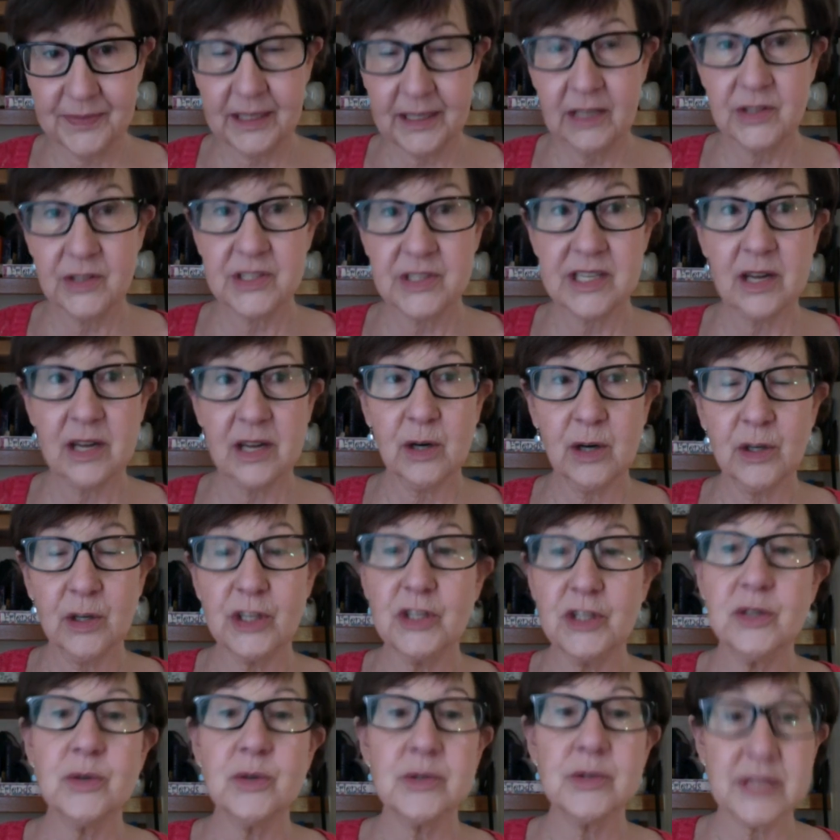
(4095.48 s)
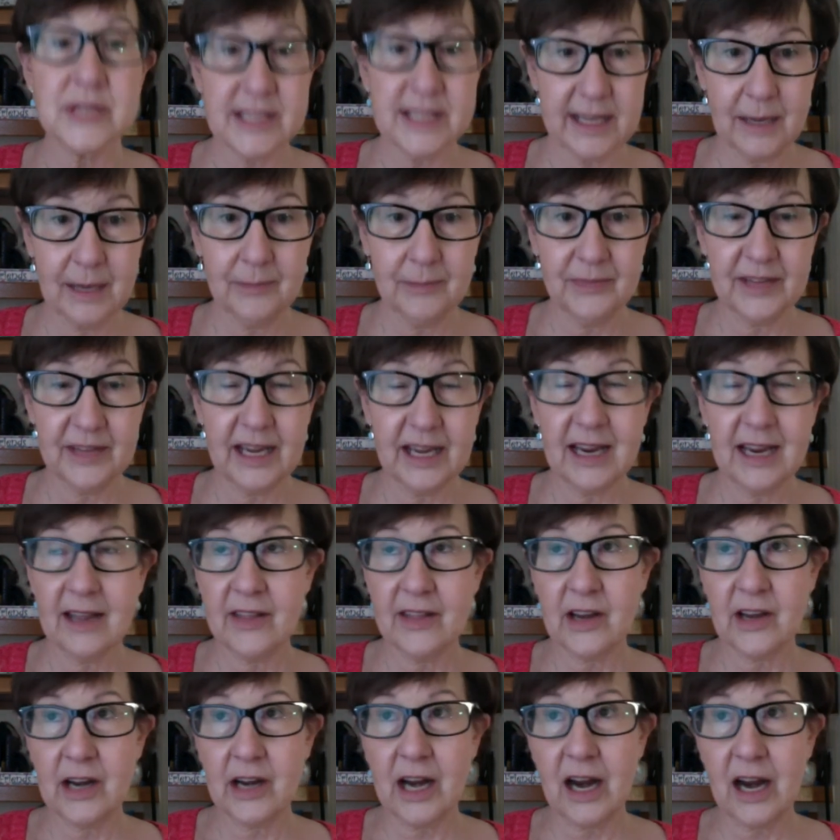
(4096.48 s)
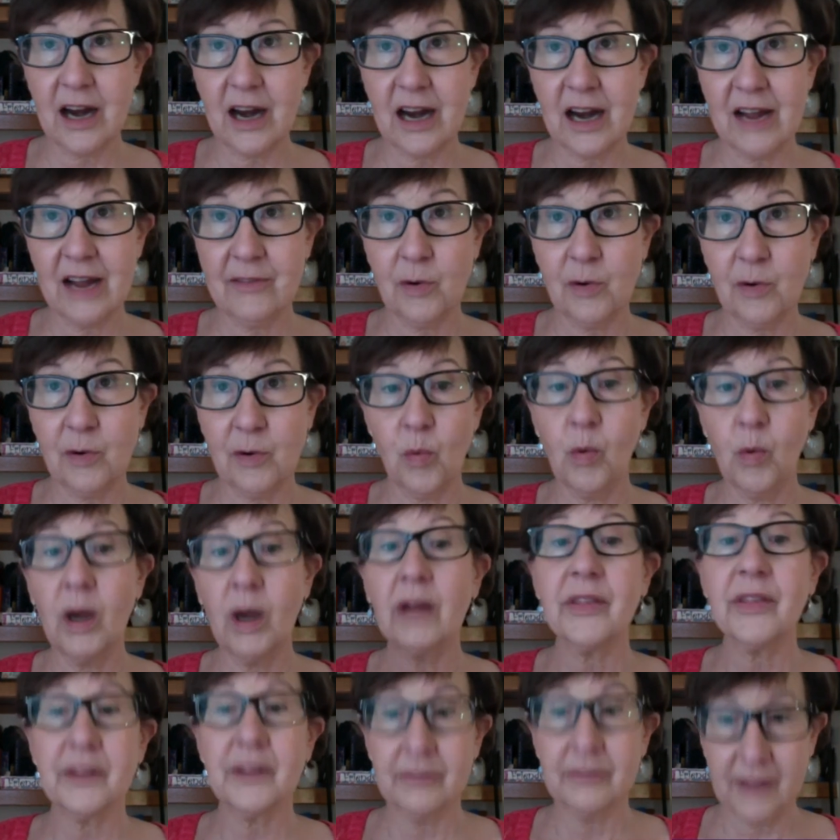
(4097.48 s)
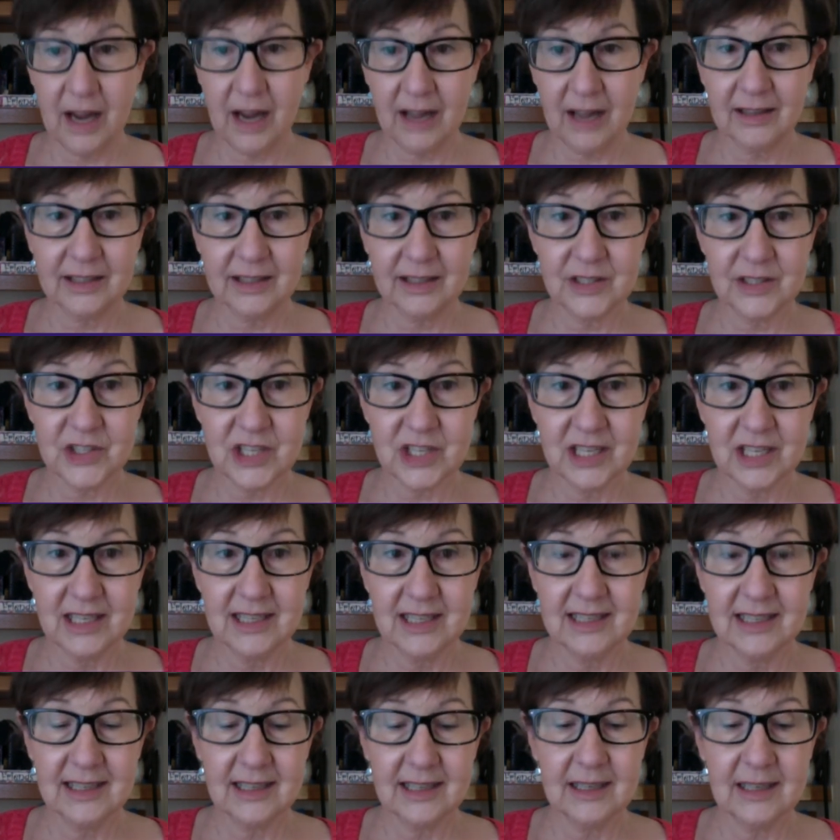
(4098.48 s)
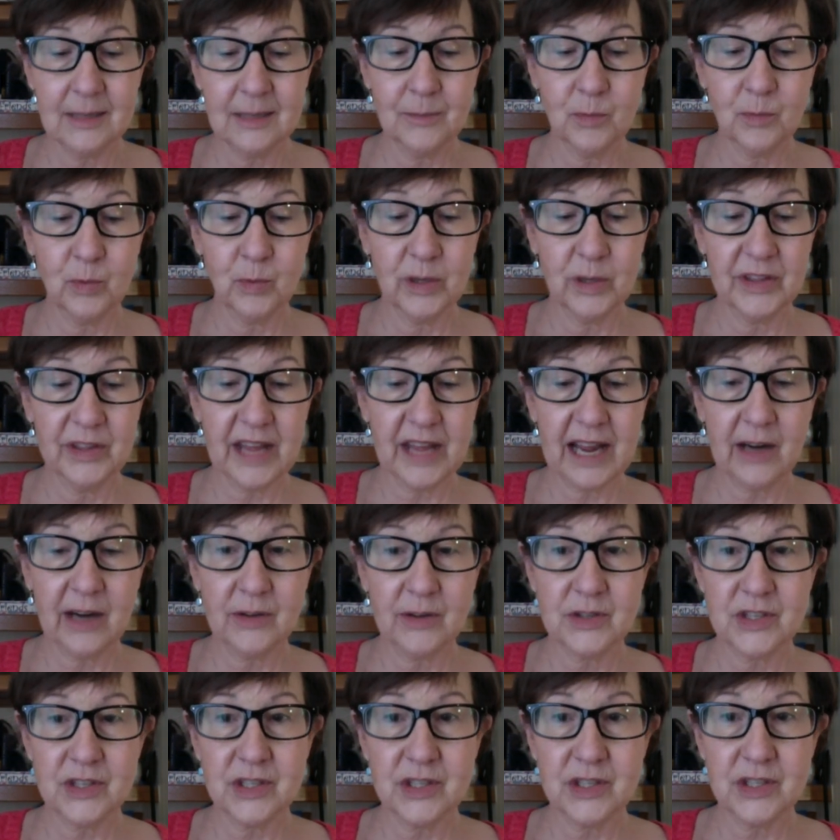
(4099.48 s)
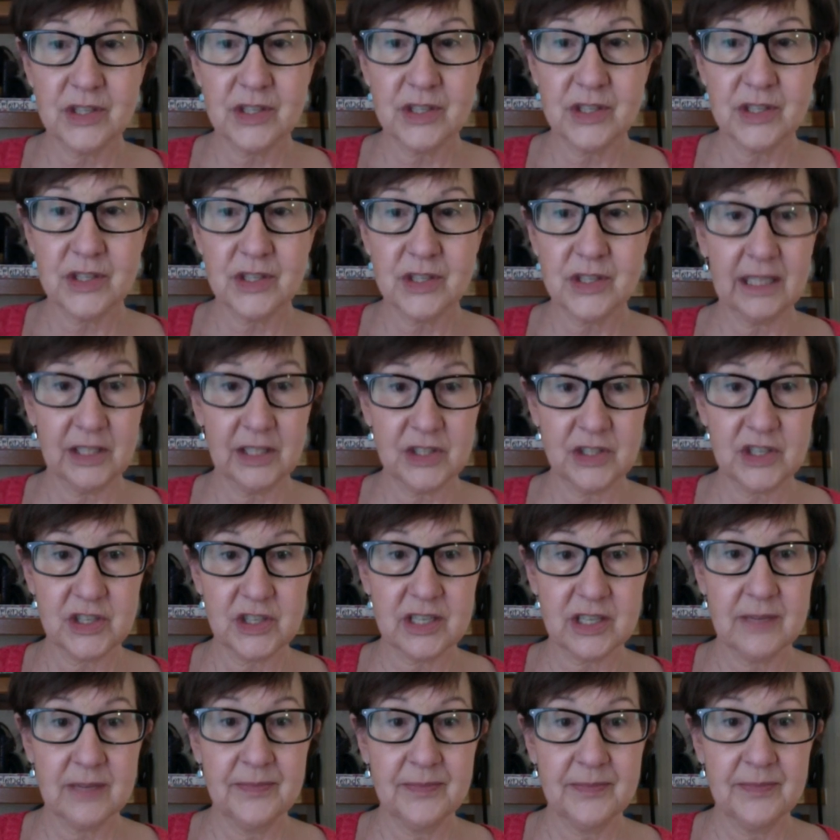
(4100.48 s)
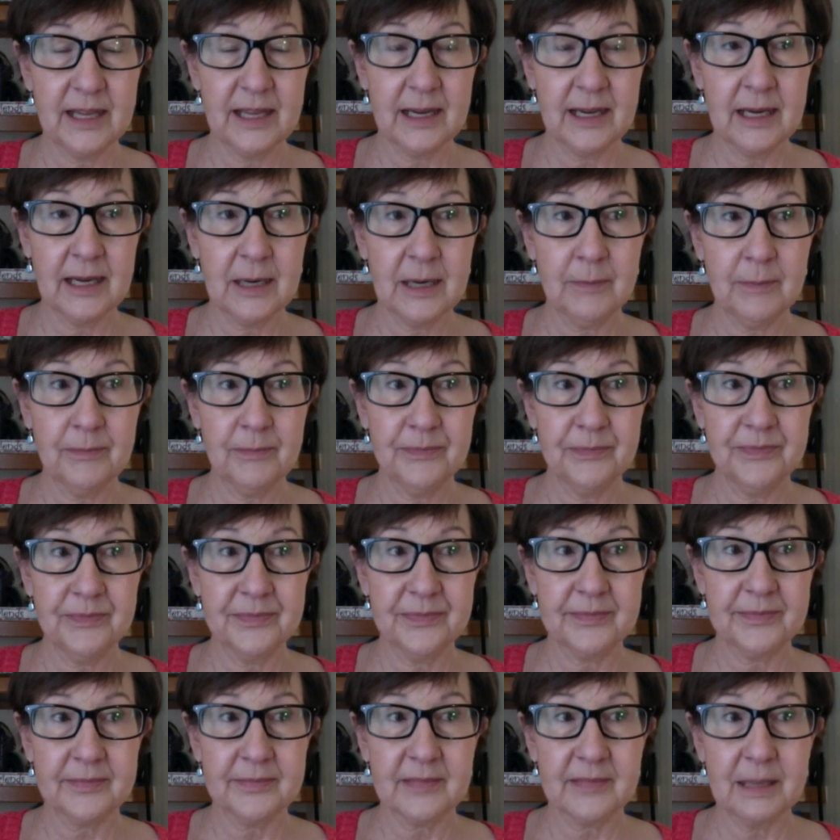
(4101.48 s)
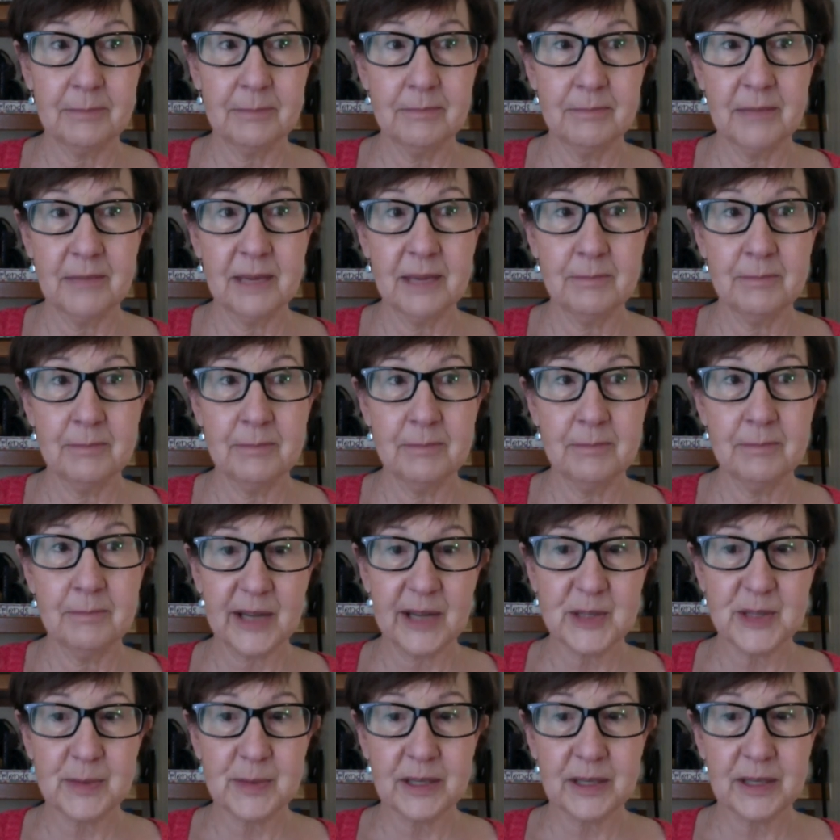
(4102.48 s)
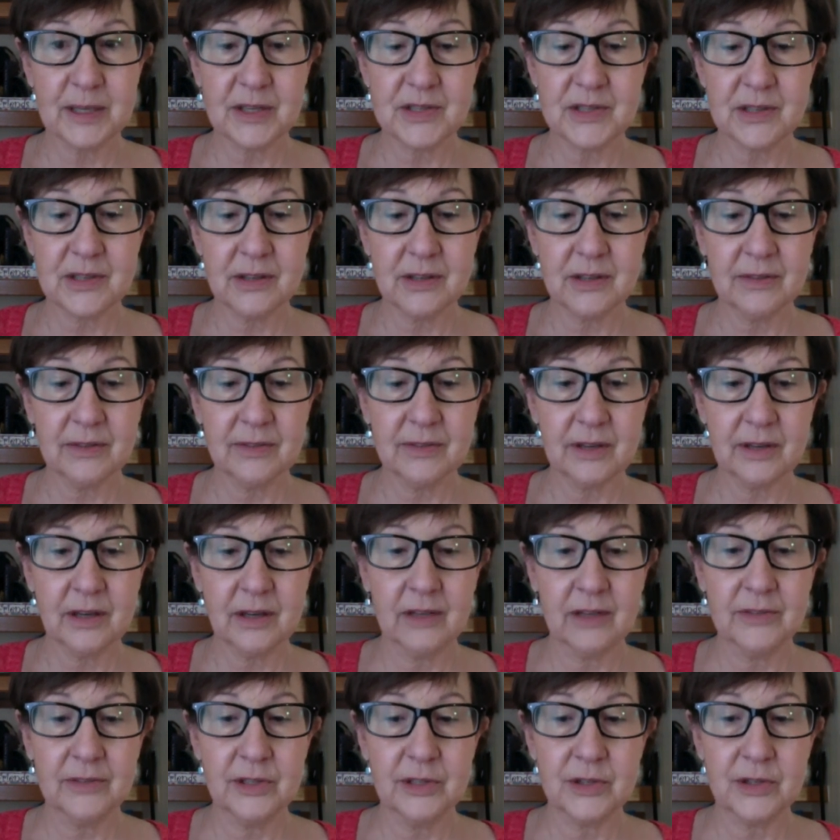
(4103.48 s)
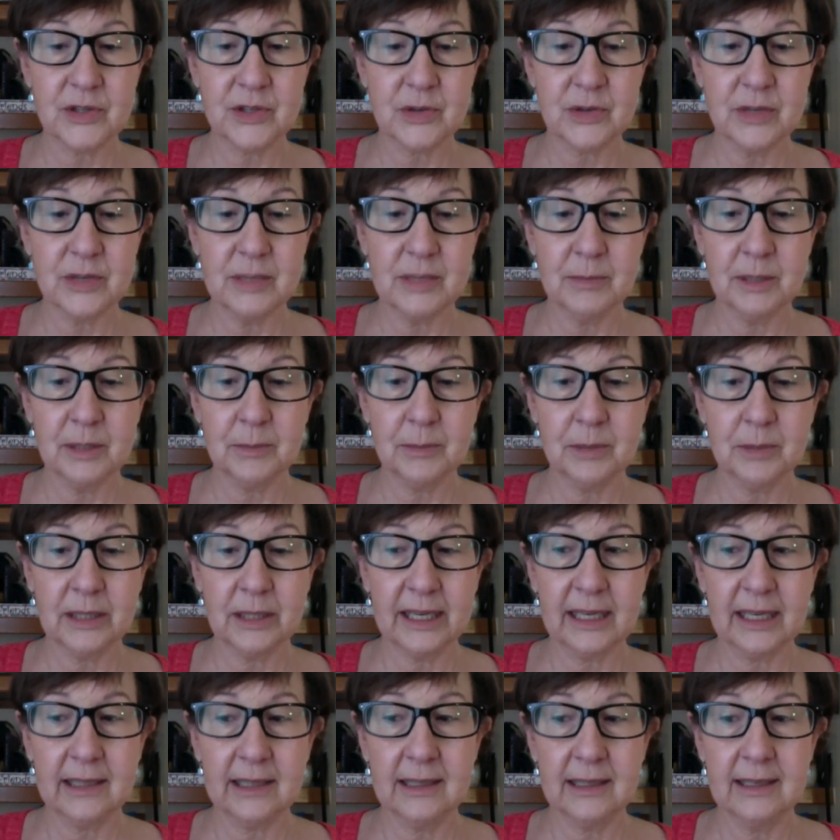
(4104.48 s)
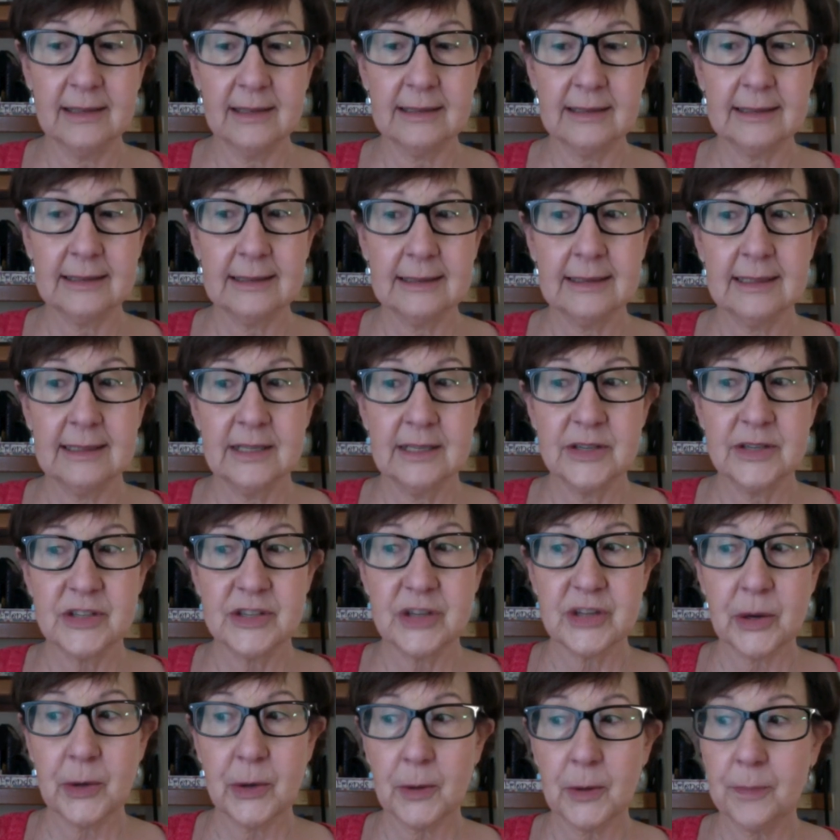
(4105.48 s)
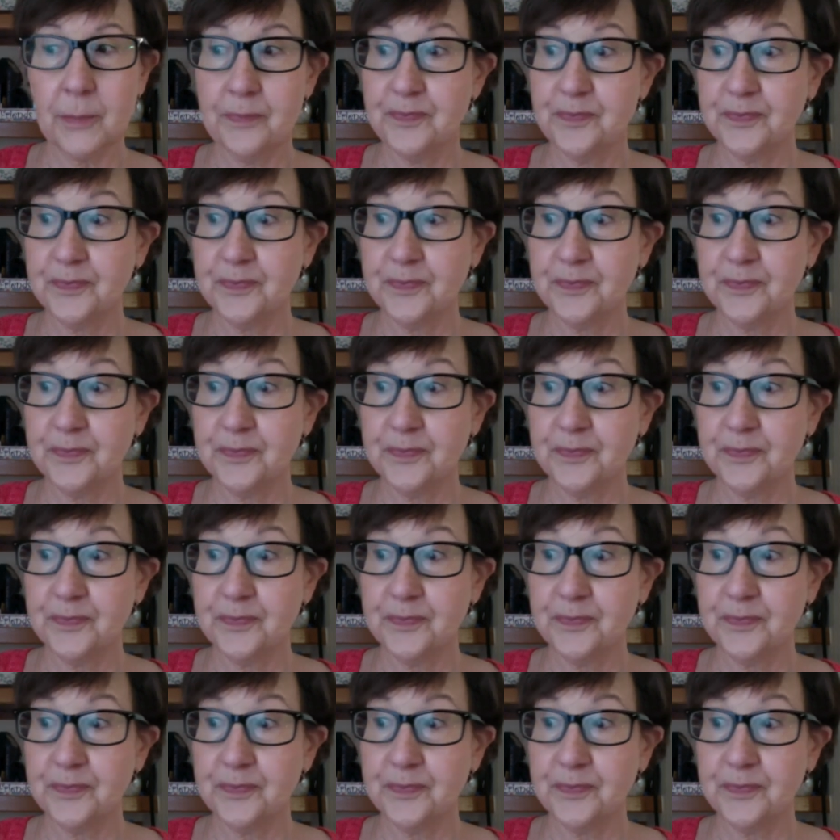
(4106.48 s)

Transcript: So use them. They have a wealth of knowledge with how to manage many different aspects of your treatment plan. So